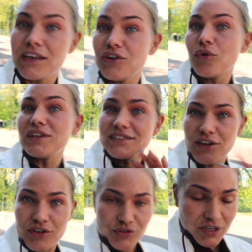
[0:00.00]
I know it's
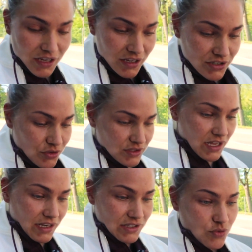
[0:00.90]
not good to go
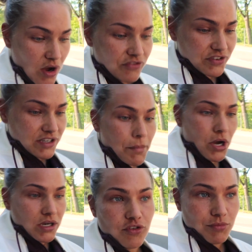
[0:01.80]
tanning too often,
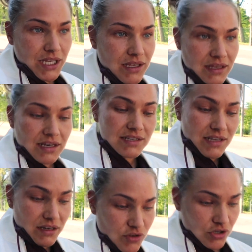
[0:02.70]
but for me, it is
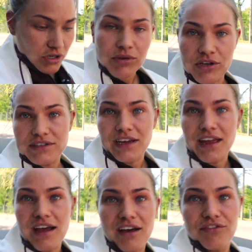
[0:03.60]
kind of good because I
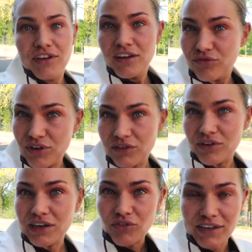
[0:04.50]
have really,
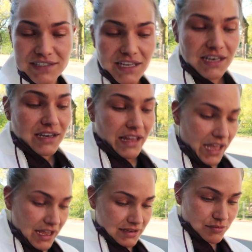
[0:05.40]
really dry skin and
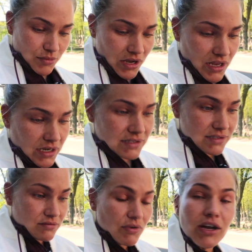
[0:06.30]
like eczema, and
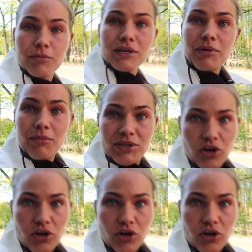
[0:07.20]
it's recommended by my